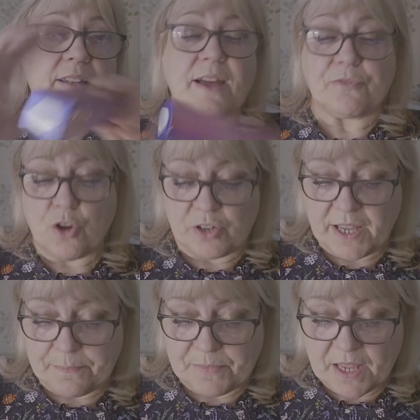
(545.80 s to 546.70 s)
and I've
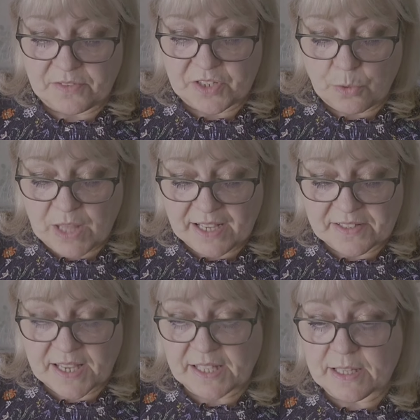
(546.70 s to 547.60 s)
got it. So
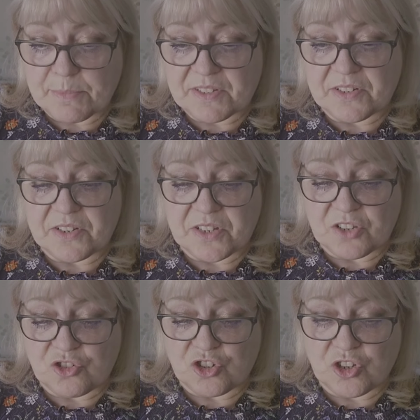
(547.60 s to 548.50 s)
like I say, limited
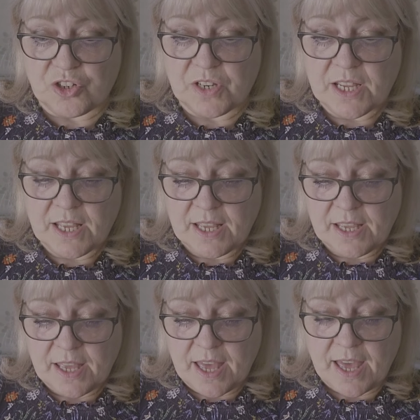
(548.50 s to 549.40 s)
edition.
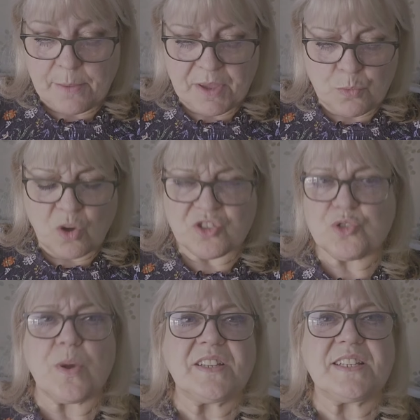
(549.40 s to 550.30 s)
It
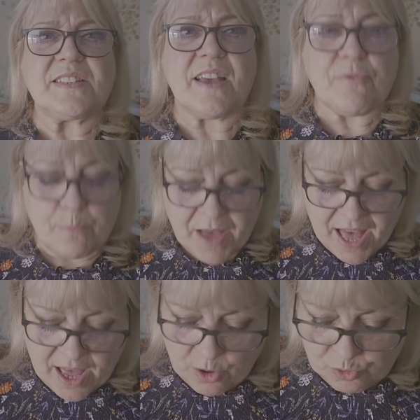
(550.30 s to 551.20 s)
was
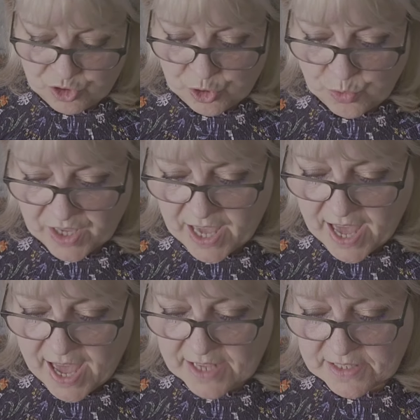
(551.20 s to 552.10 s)
£27. You
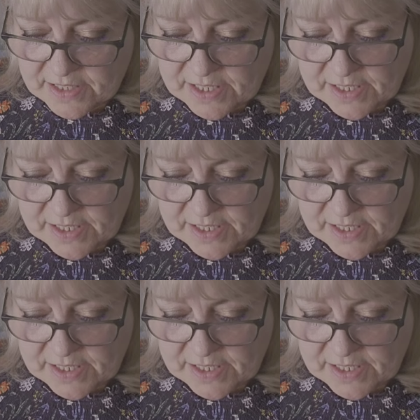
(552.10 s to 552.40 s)
get